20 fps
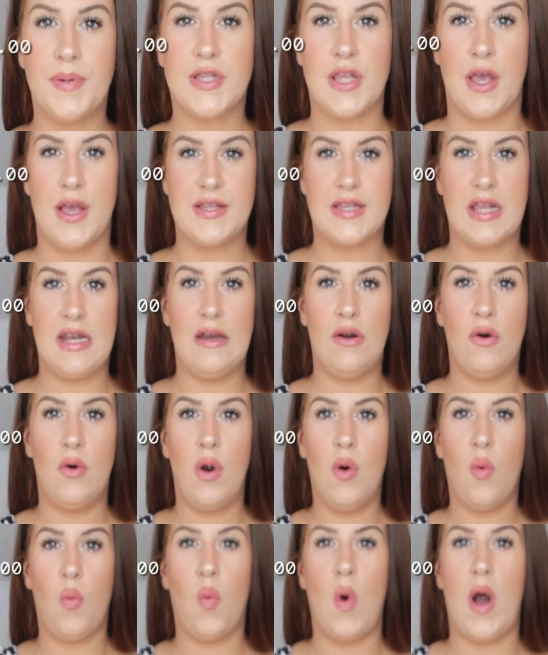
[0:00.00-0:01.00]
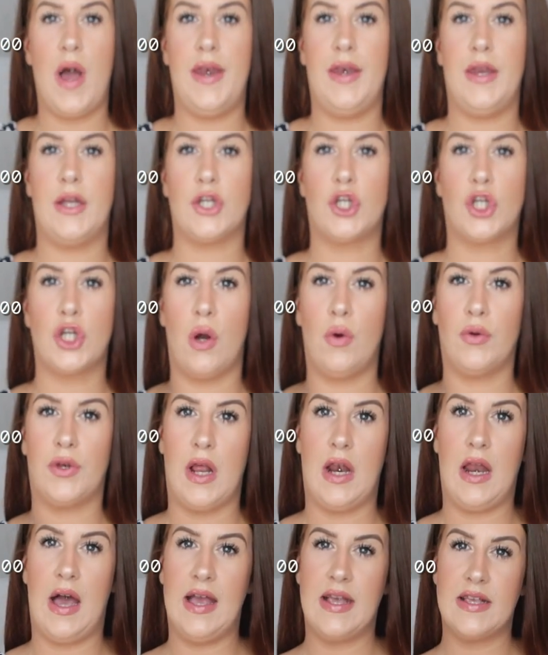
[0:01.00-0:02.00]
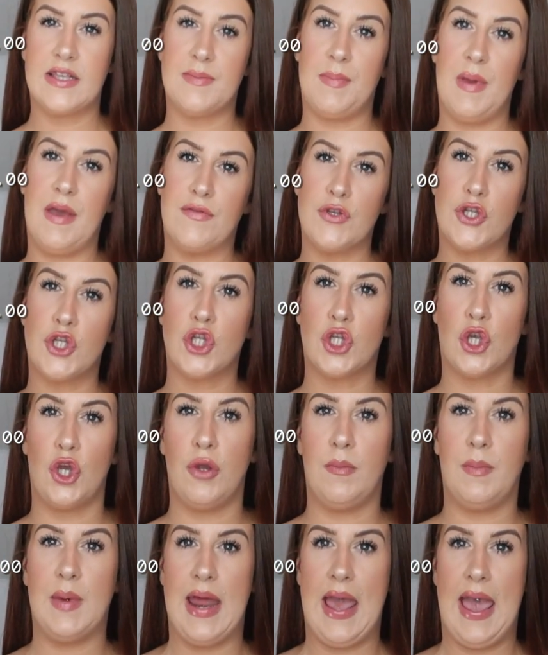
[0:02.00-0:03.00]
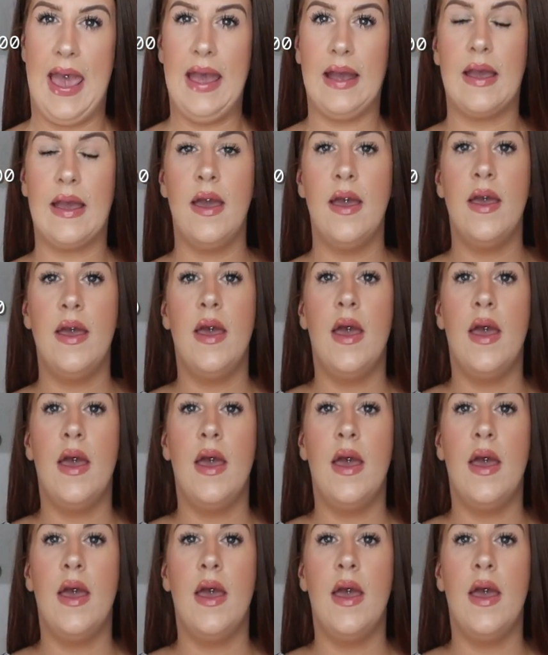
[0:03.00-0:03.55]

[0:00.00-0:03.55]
So it's a little one shoulder, like it's a bit of a scoop neck.